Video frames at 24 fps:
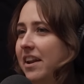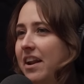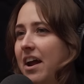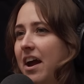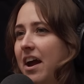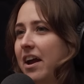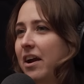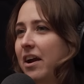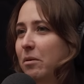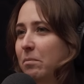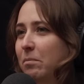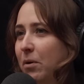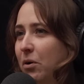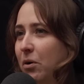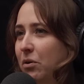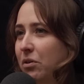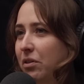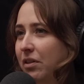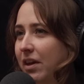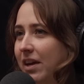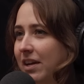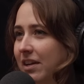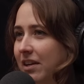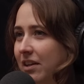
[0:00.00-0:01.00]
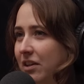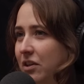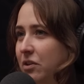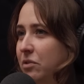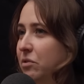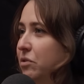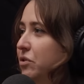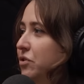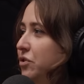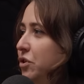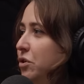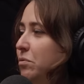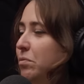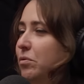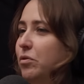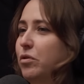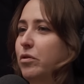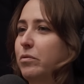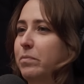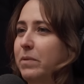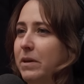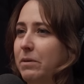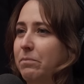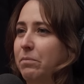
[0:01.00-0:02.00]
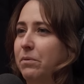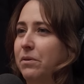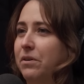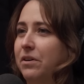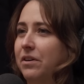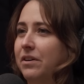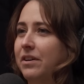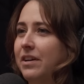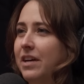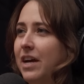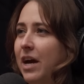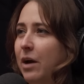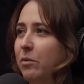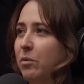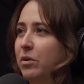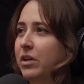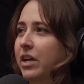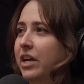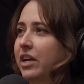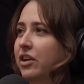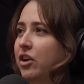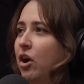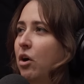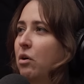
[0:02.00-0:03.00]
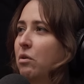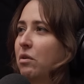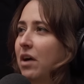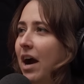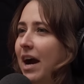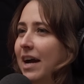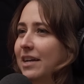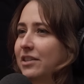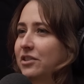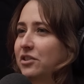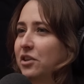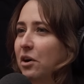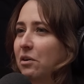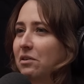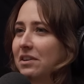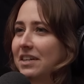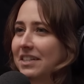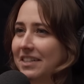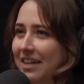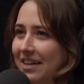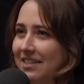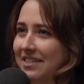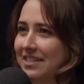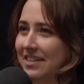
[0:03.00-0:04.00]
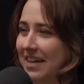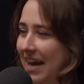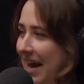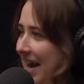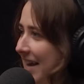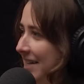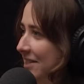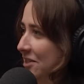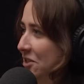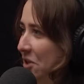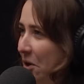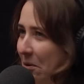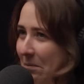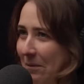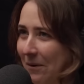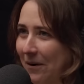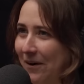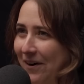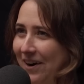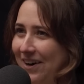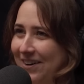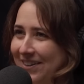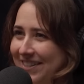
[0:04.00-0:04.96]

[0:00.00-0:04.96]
and I are both like huge Subaru people, and we're like, no guys, Donut doesn't hate Subarus.